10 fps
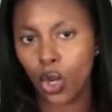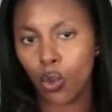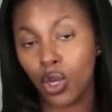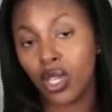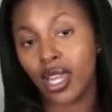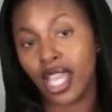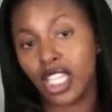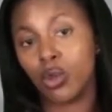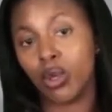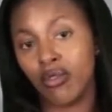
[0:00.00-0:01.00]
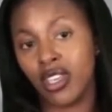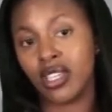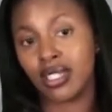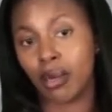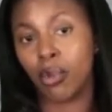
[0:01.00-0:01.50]
will get HPV
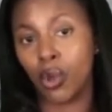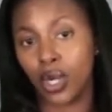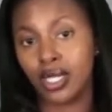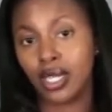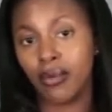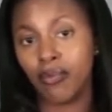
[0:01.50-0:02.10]
at some point,